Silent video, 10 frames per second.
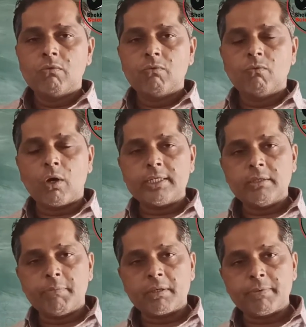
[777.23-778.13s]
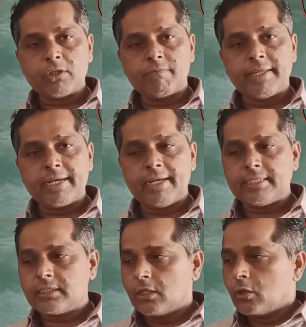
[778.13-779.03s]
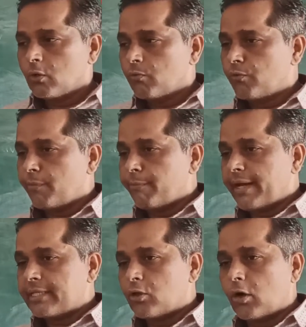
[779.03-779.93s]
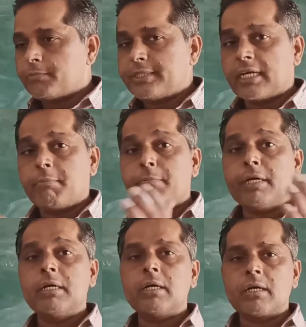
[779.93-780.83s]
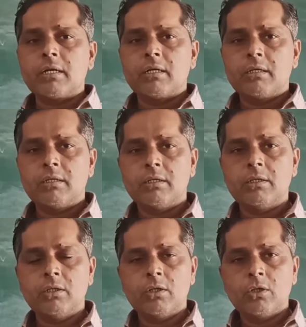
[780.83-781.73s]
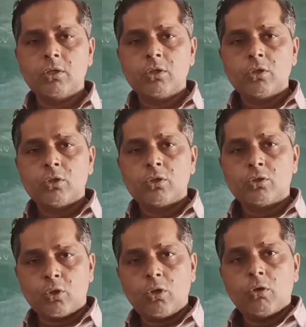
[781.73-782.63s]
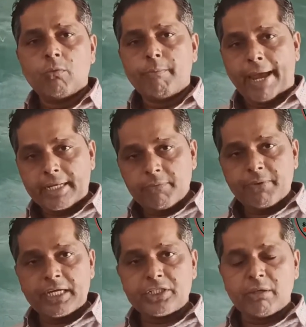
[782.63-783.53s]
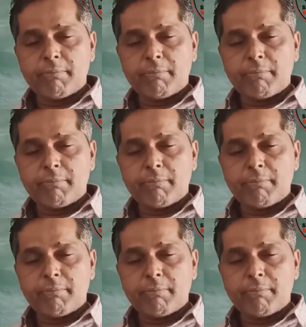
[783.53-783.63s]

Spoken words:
What is the purpose of that lens? We make the object bigger. So magnification